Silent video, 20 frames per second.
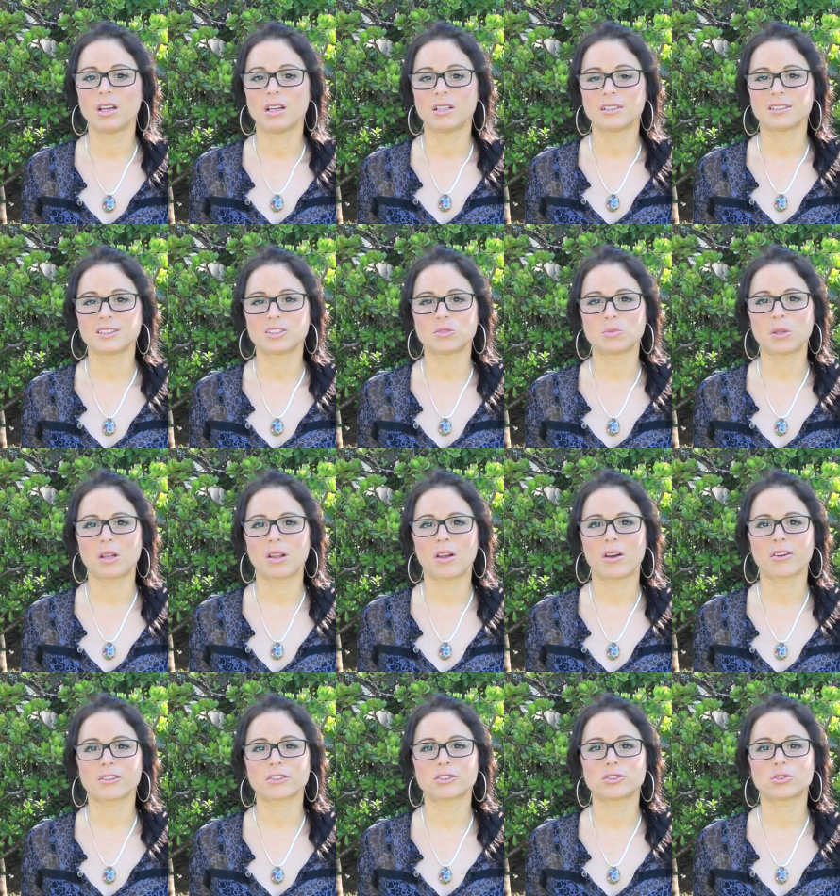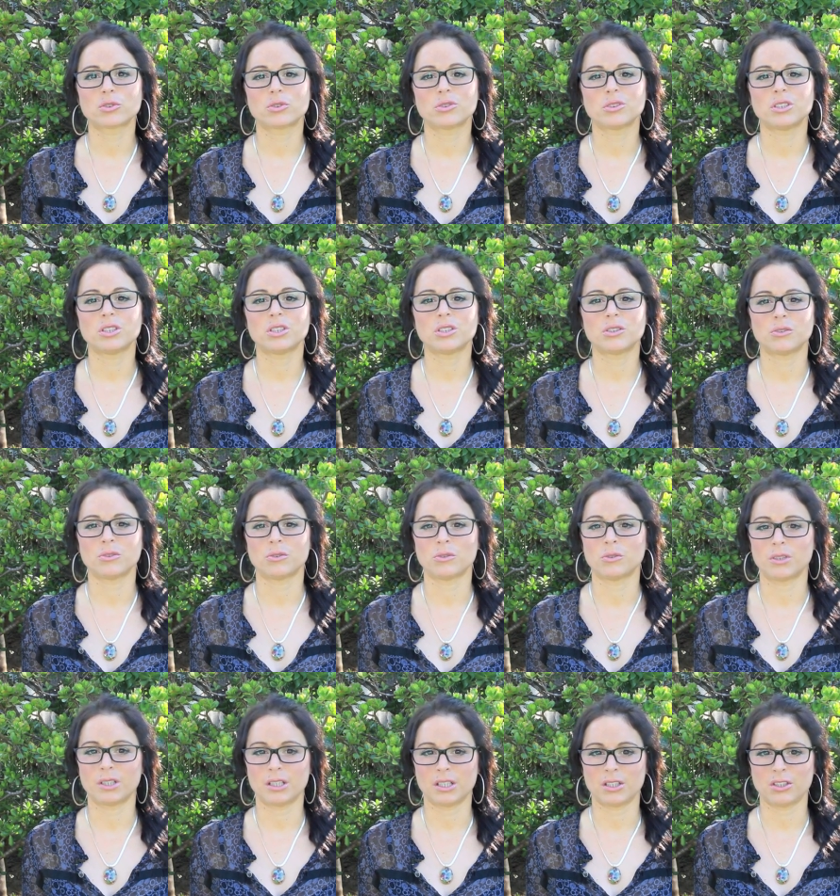This belongs to you,
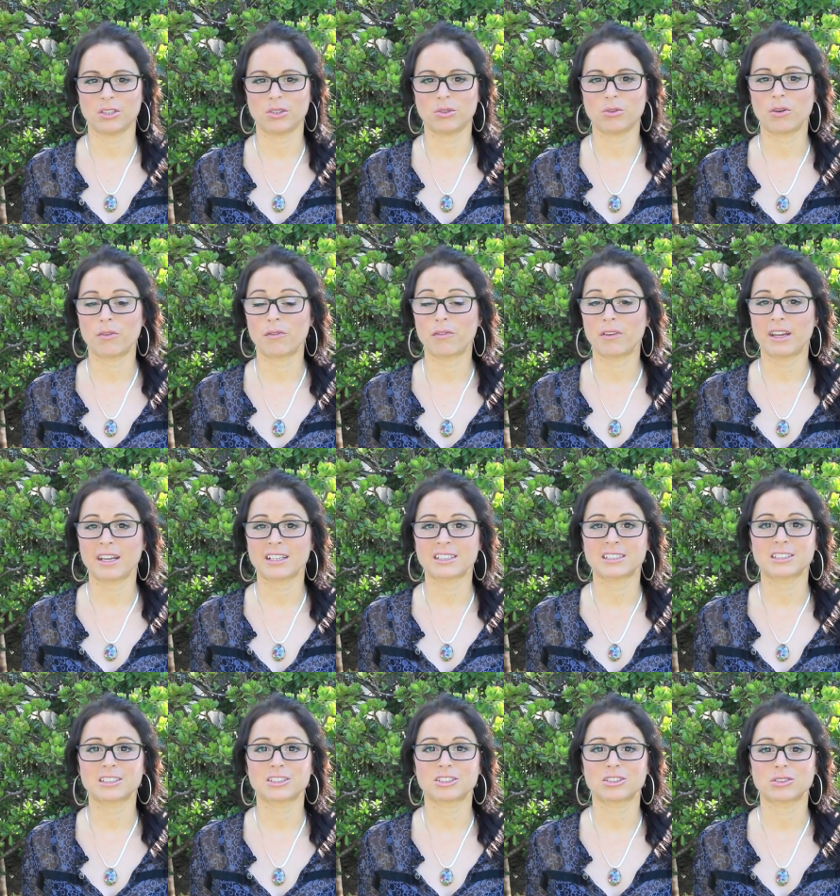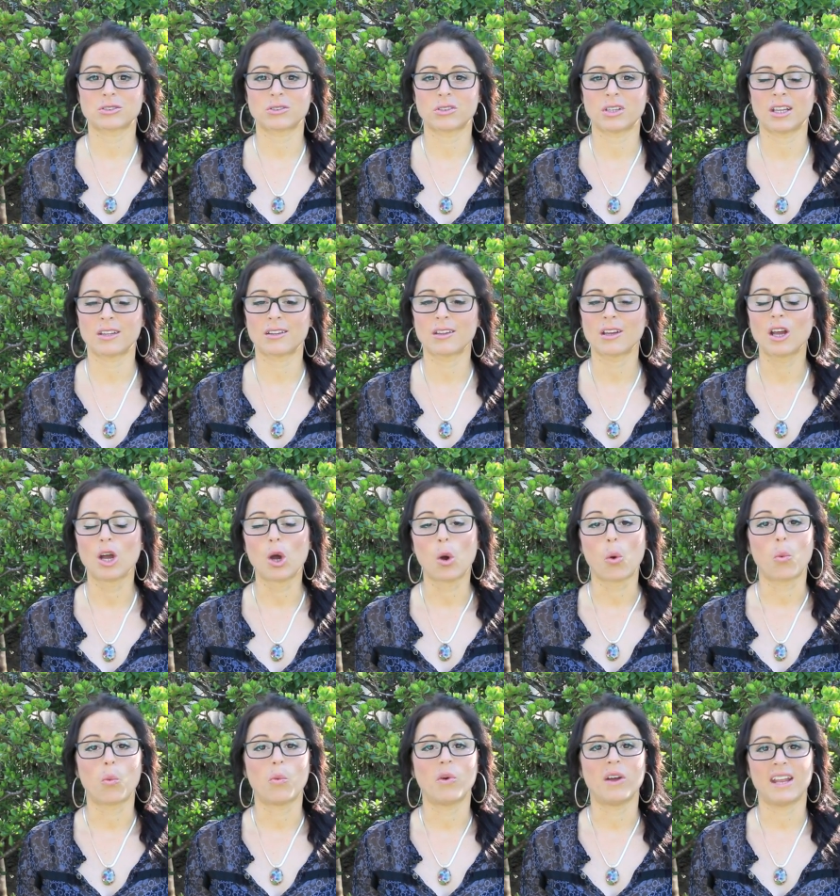and you have access to it
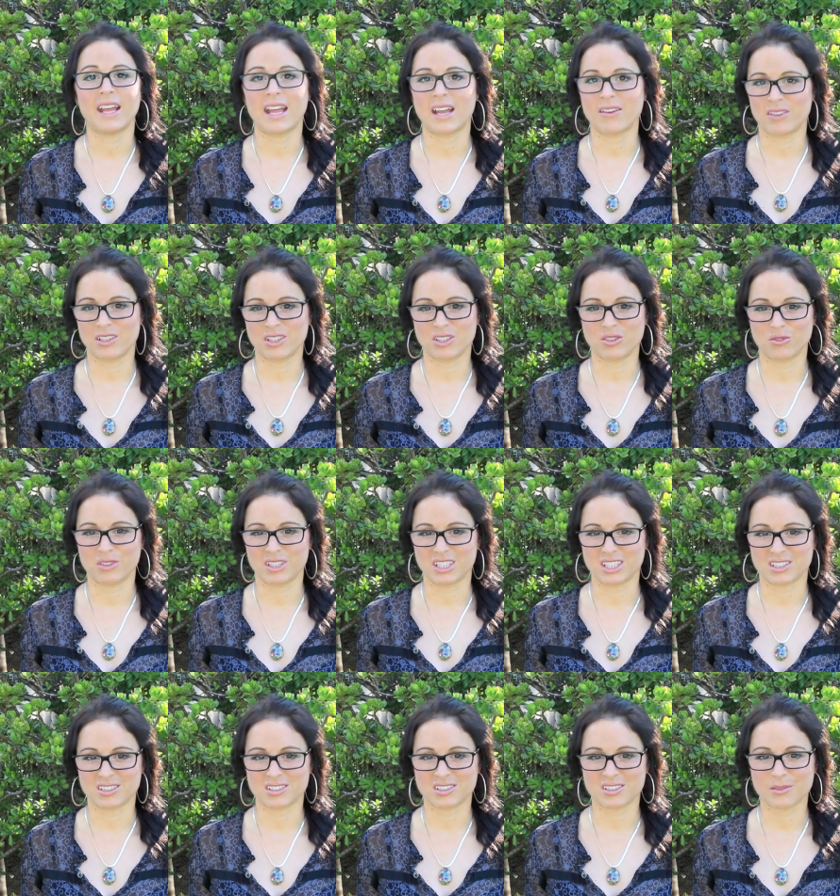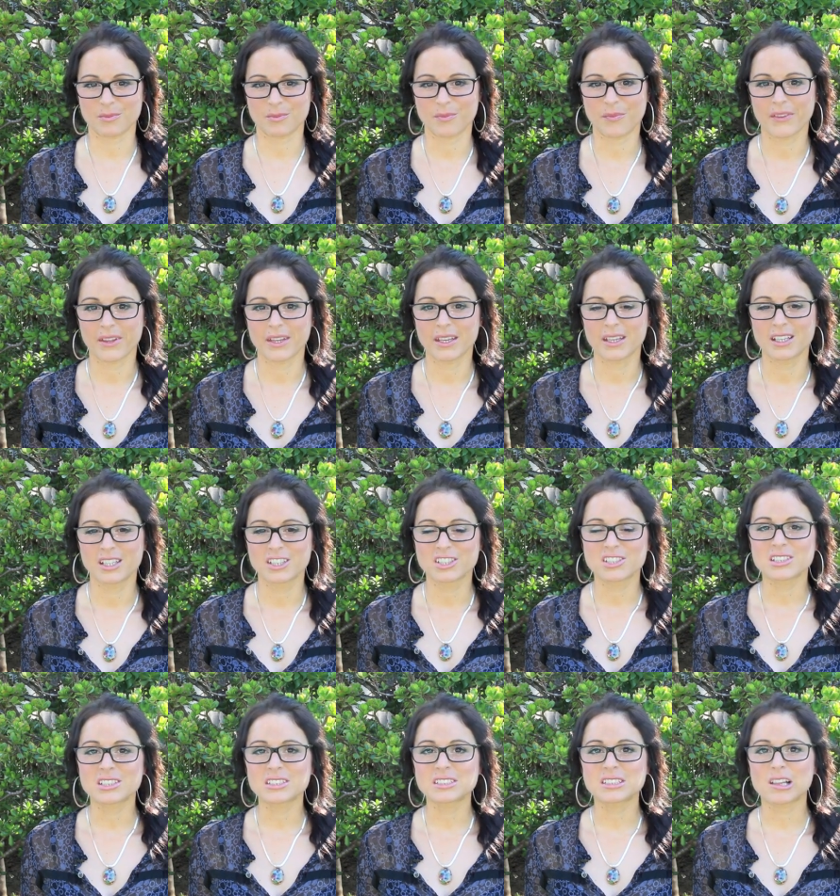whenever you wish.
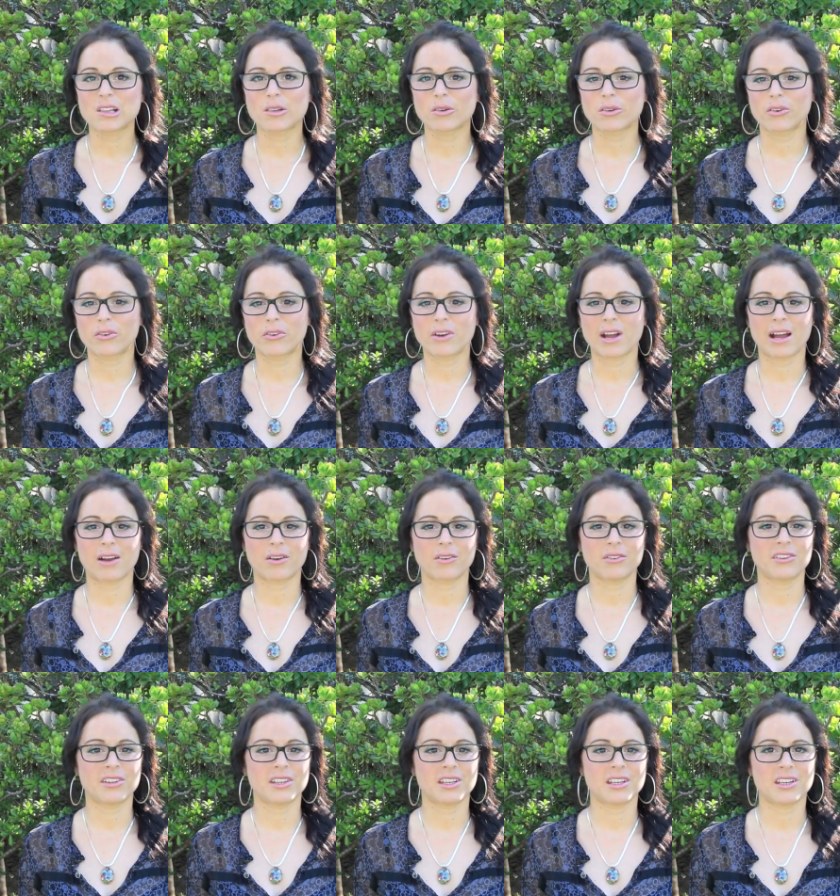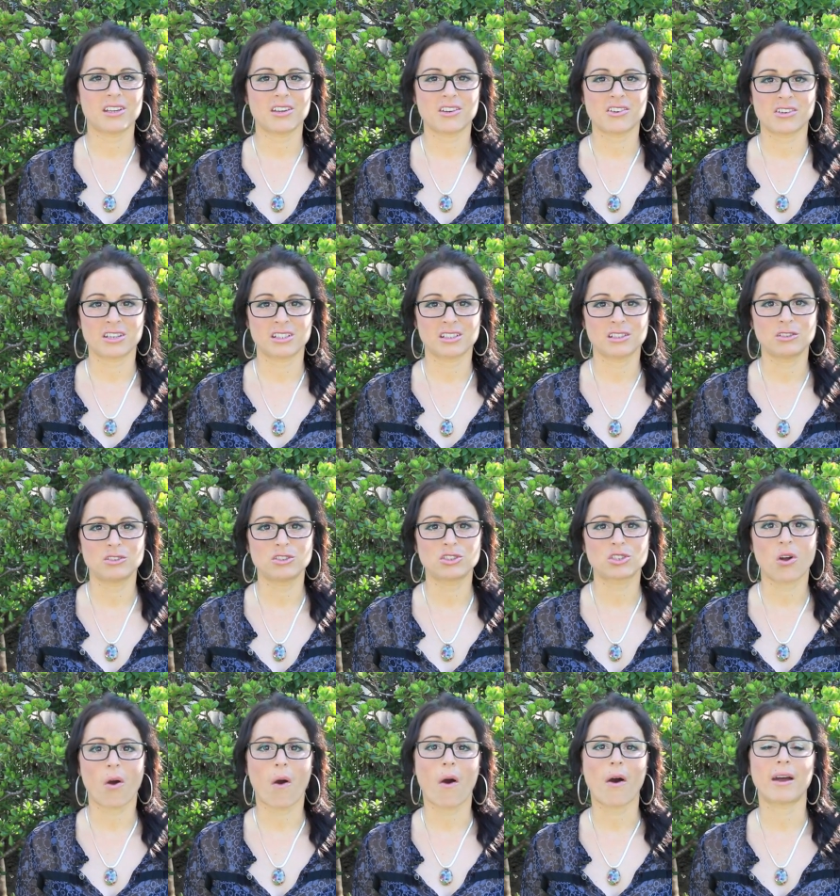Just look around here and
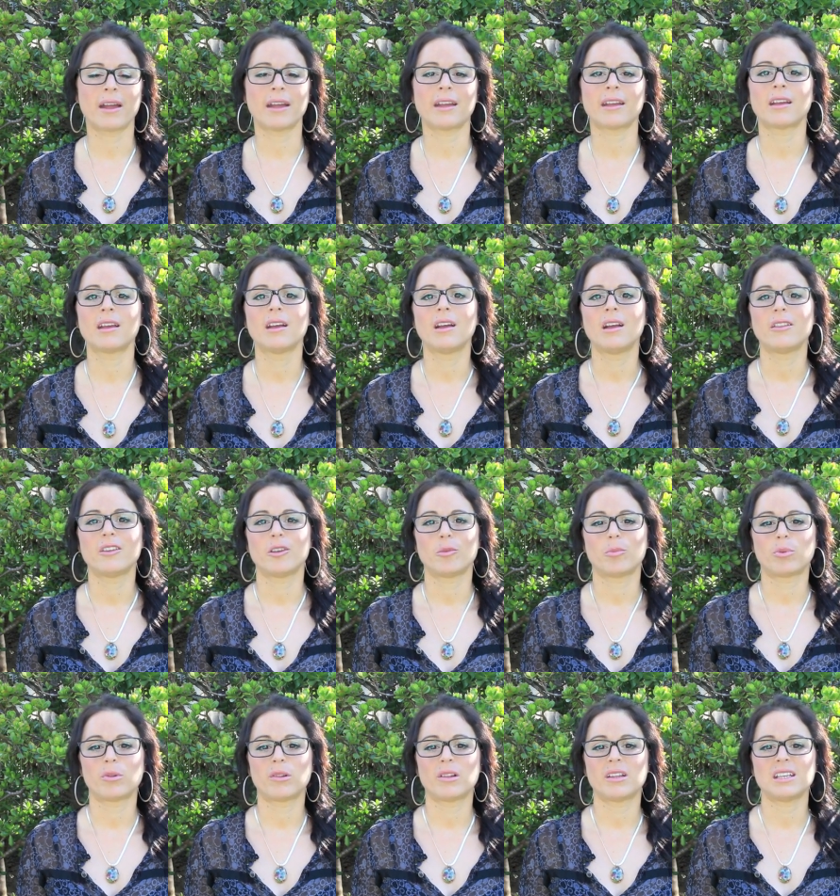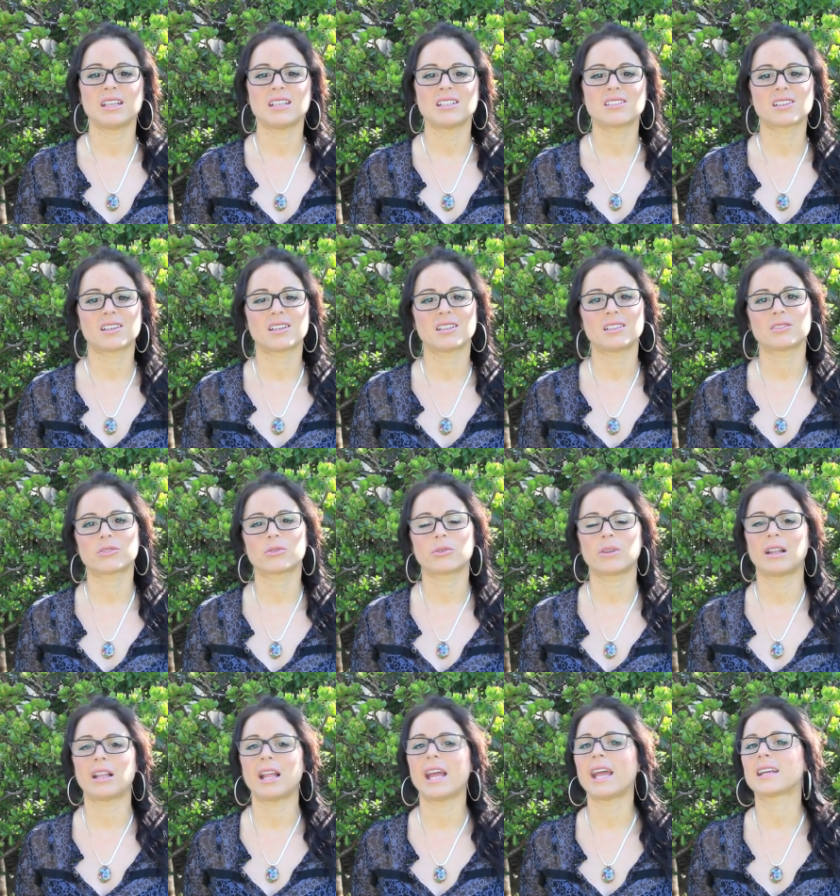enjoy the pleasant,
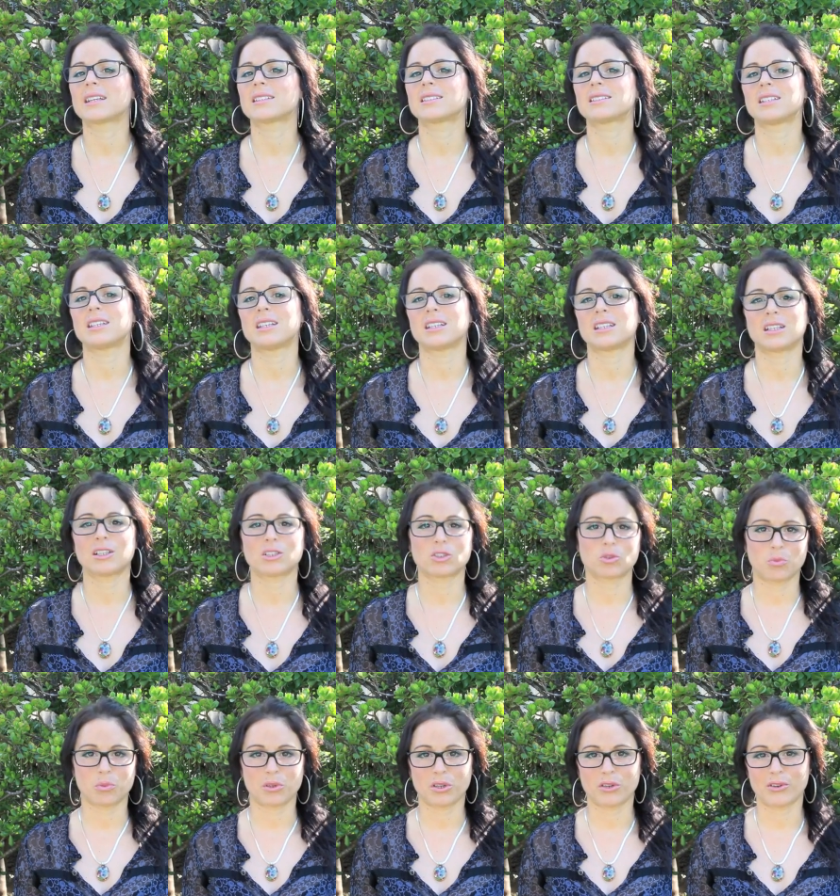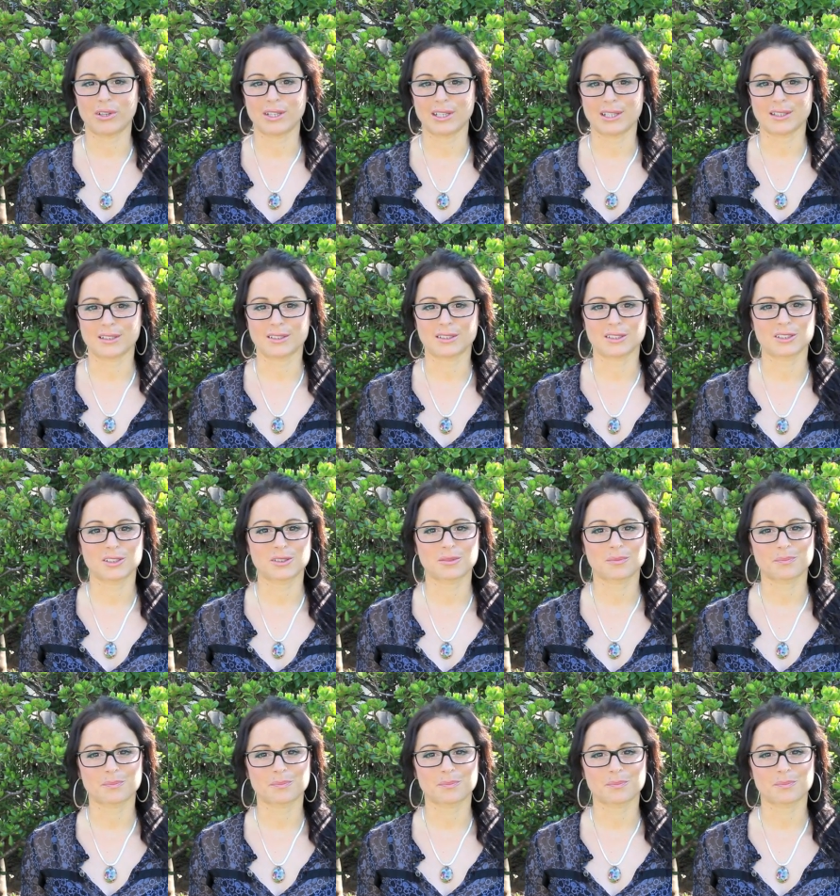relaxing experience.